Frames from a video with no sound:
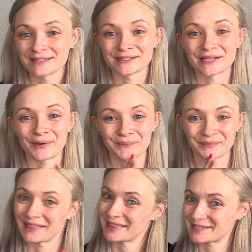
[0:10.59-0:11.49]
So
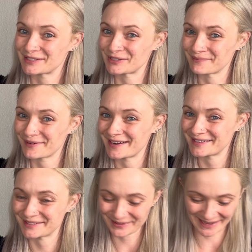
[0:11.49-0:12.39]
let's jump right into it.